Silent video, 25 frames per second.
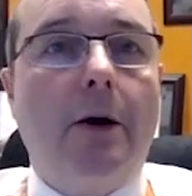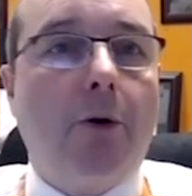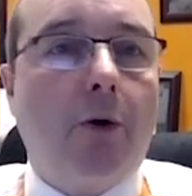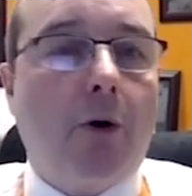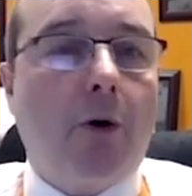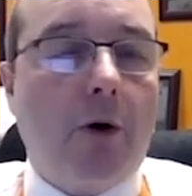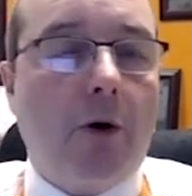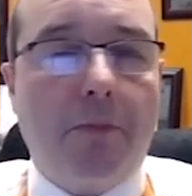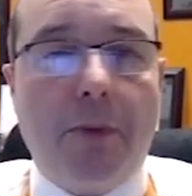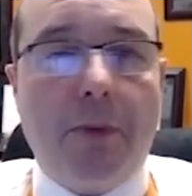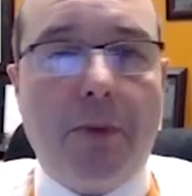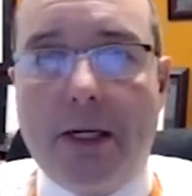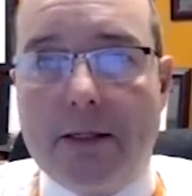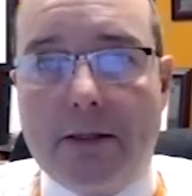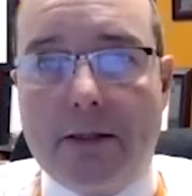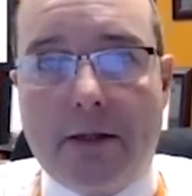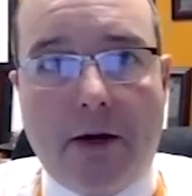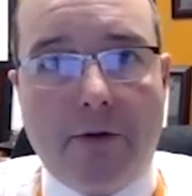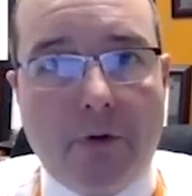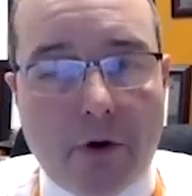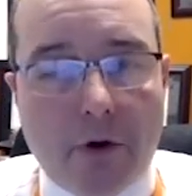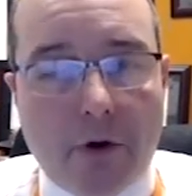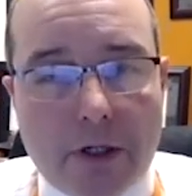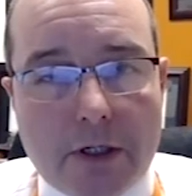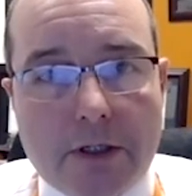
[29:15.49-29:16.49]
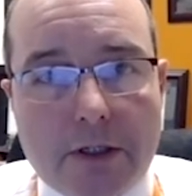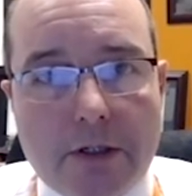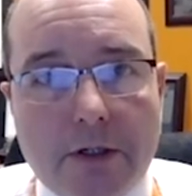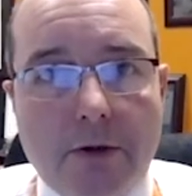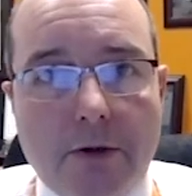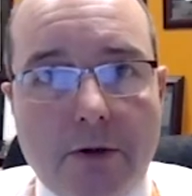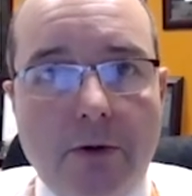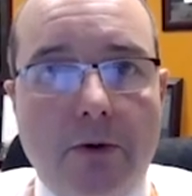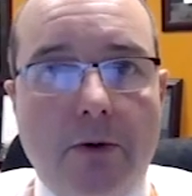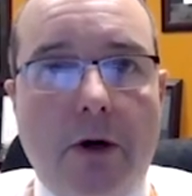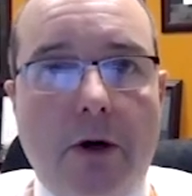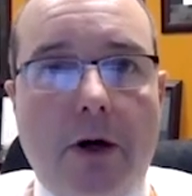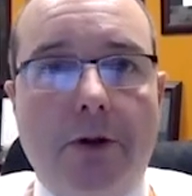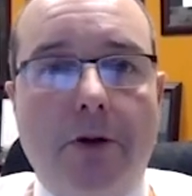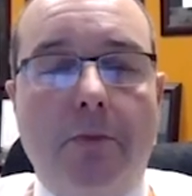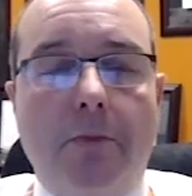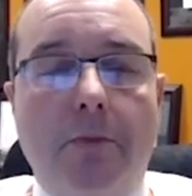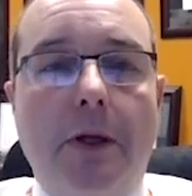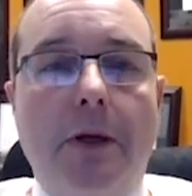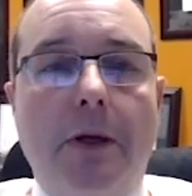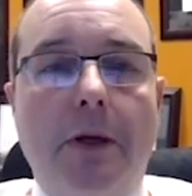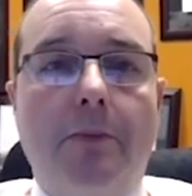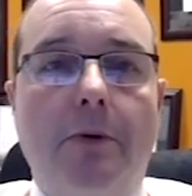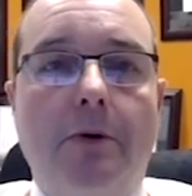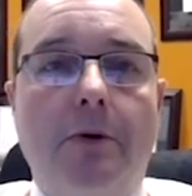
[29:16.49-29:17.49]
or it being diverted to other
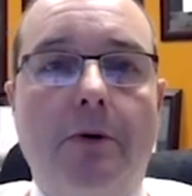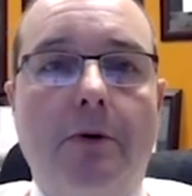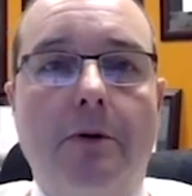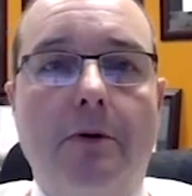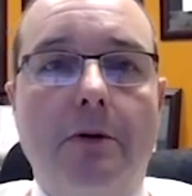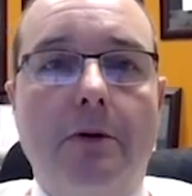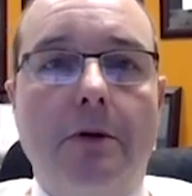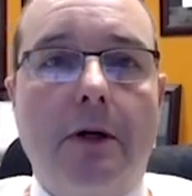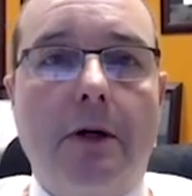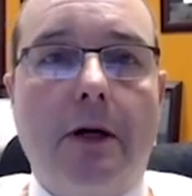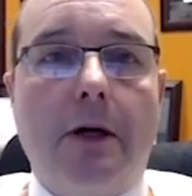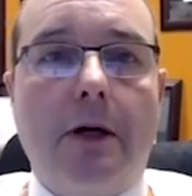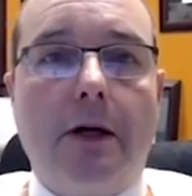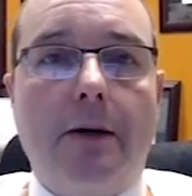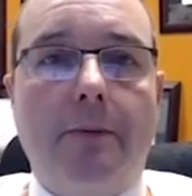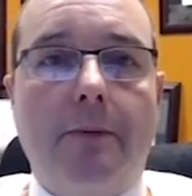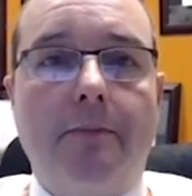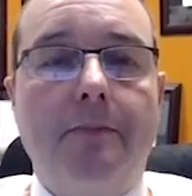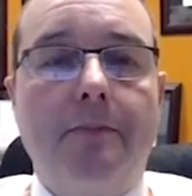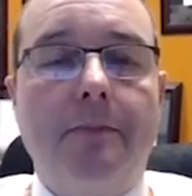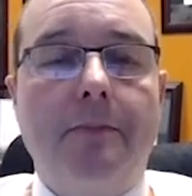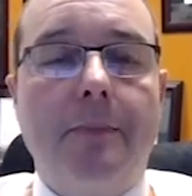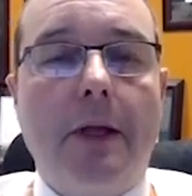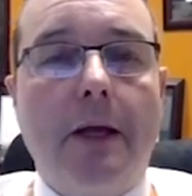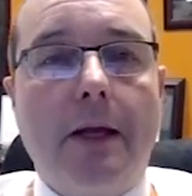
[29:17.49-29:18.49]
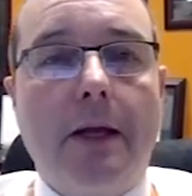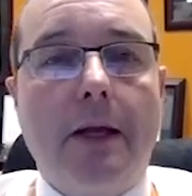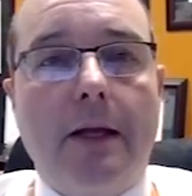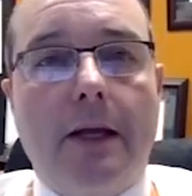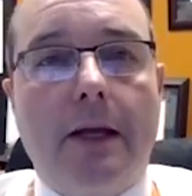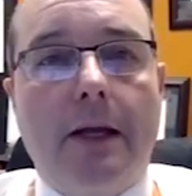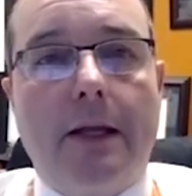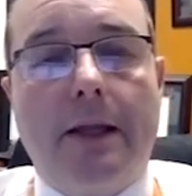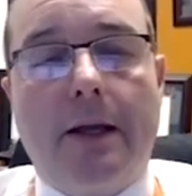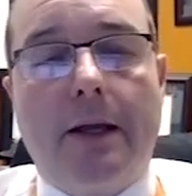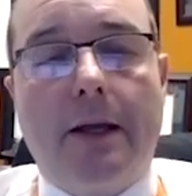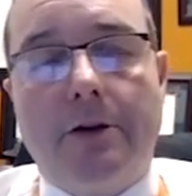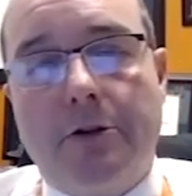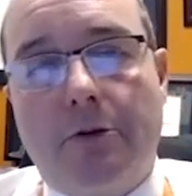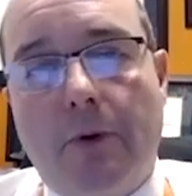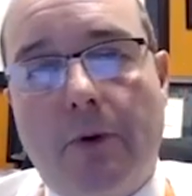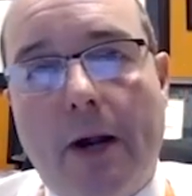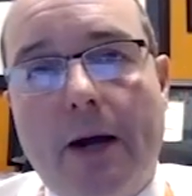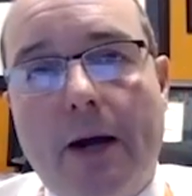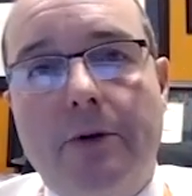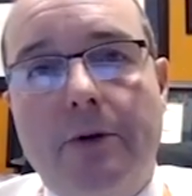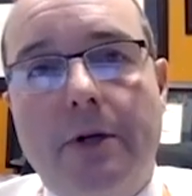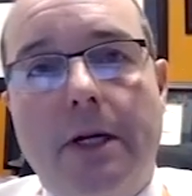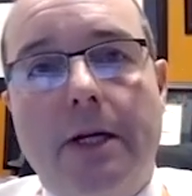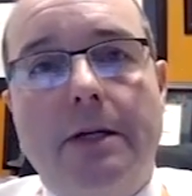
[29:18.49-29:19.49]
people in their
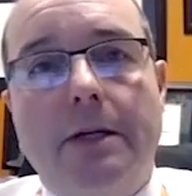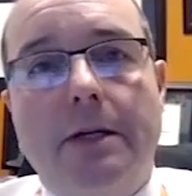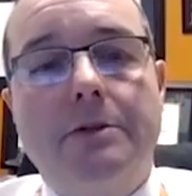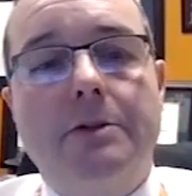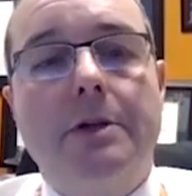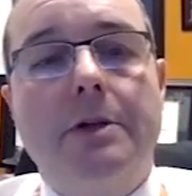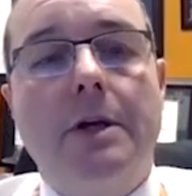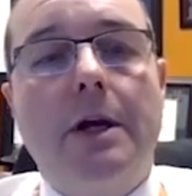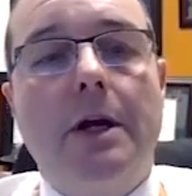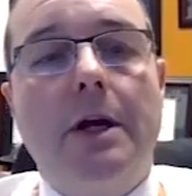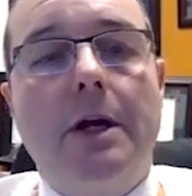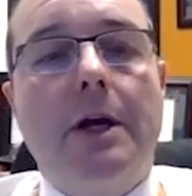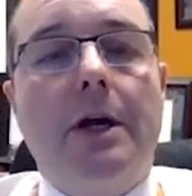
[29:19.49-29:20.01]
surroundings?